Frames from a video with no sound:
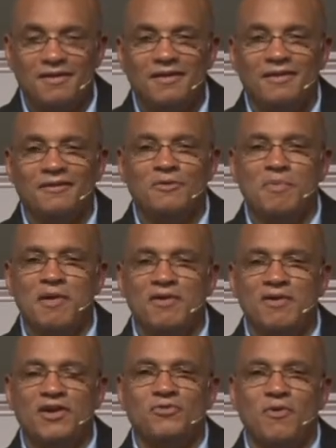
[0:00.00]
Remember,
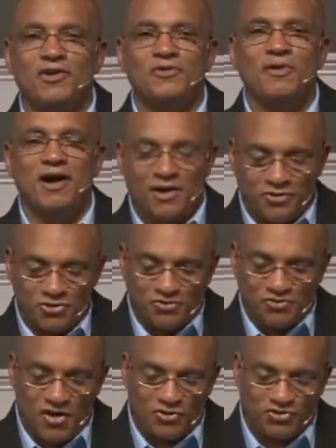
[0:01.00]
he's one who utters
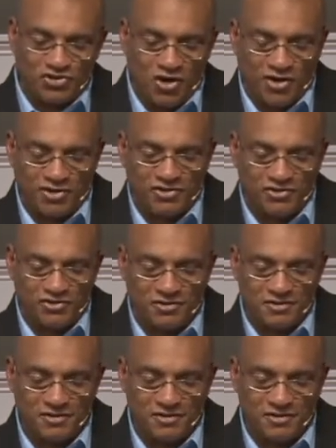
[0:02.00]
false charges,